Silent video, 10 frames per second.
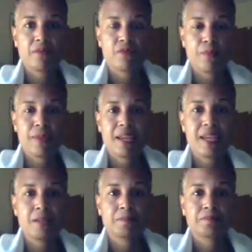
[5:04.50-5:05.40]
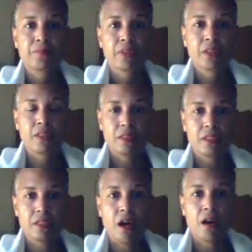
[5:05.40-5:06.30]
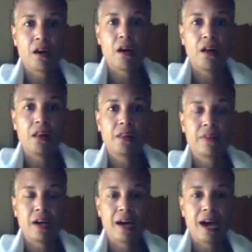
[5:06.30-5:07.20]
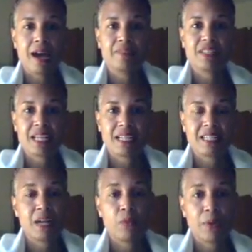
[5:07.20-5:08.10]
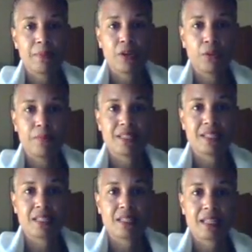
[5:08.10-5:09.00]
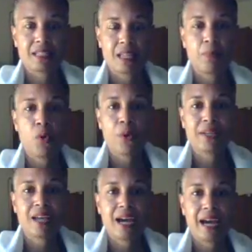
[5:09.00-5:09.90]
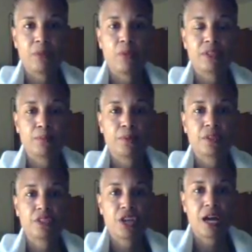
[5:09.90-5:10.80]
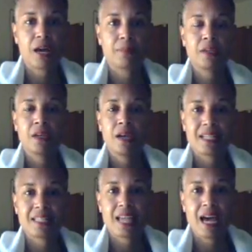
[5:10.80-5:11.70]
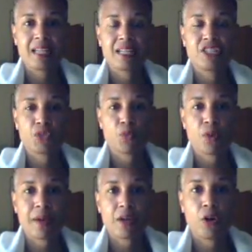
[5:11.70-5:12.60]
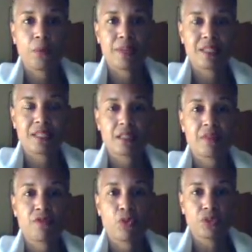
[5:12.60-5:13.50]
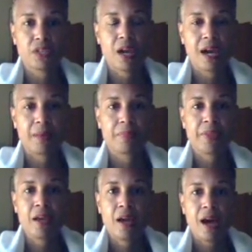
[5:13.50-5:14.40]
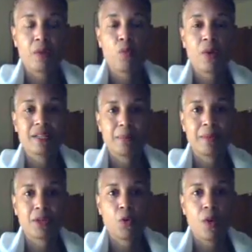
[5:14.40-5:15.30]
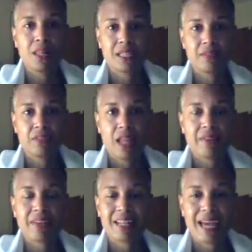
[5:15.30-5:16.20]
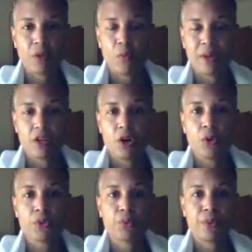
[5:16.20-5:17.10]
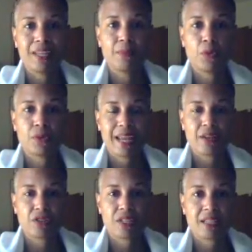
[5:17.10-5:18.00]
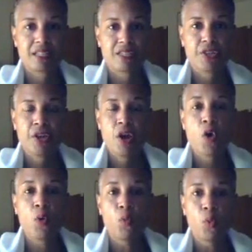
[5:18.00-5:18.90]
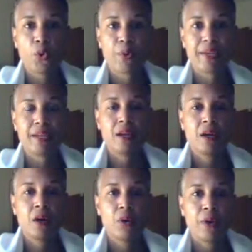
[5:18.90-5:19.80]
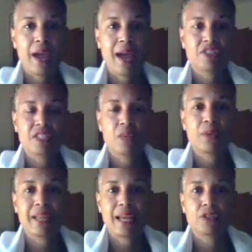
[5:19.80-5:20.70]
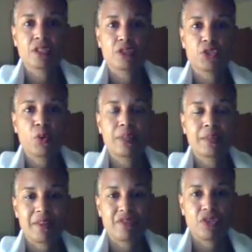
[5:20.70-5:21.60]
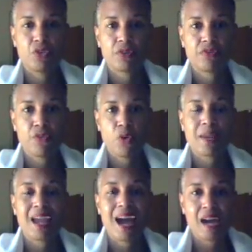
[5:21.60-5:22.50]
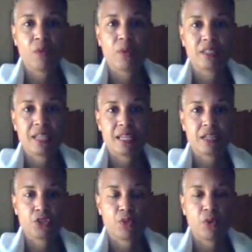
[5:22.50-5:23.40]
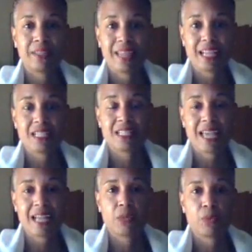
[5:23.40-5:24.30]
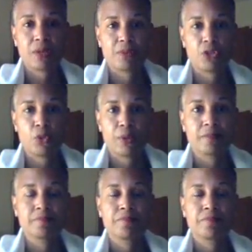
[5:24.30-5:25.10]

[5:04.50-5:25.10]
for me, the long haul, I've decided that I want my own business. At some point, I want to put the job aside and just work my home business full time. I want a better quality of life, and I don't want to go through any more downsizings or worry or have someone else controlling my future for me. I want to take control, and that's exactly what I'm doing.